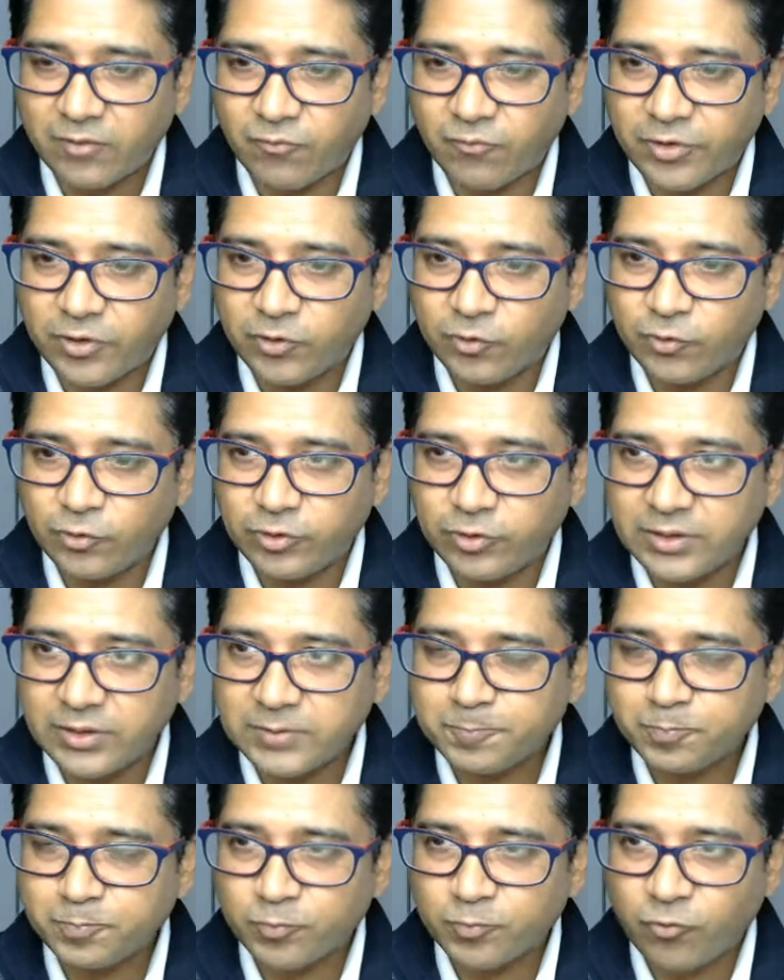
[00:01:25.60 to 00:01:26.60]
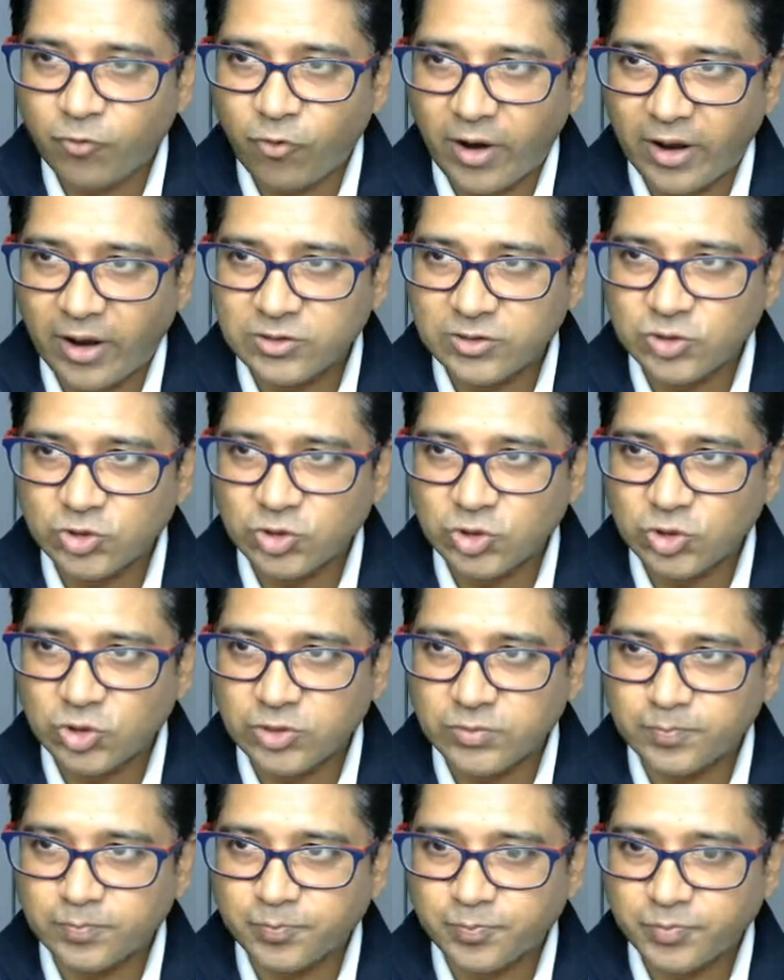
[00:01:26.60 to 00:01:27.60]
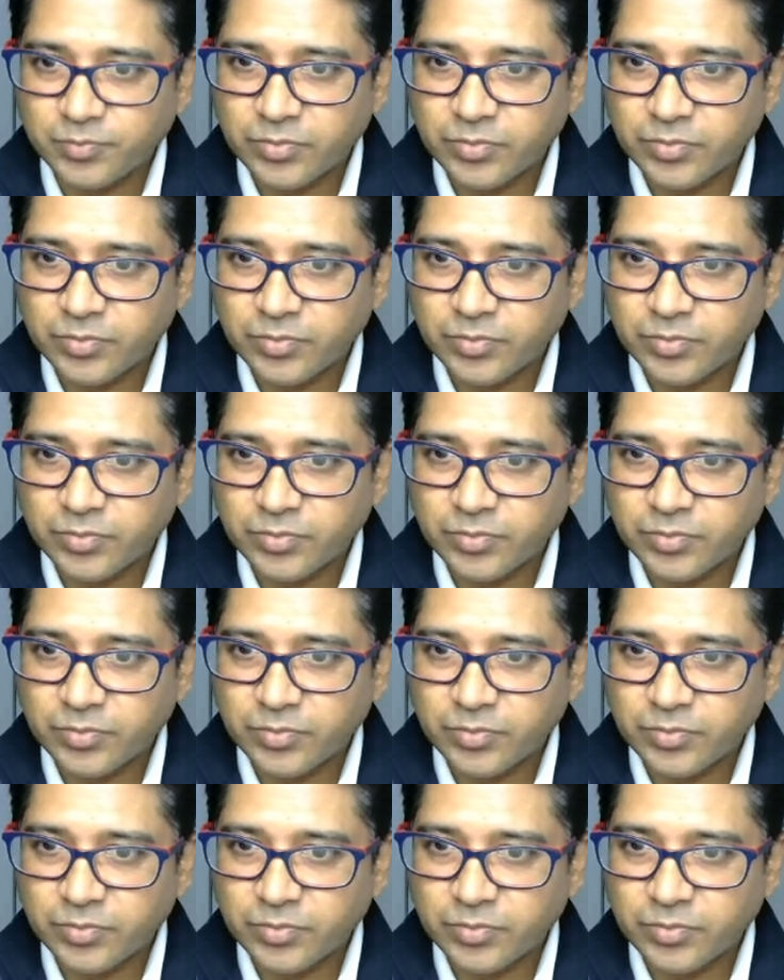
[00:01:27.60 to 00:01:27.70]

view the file system.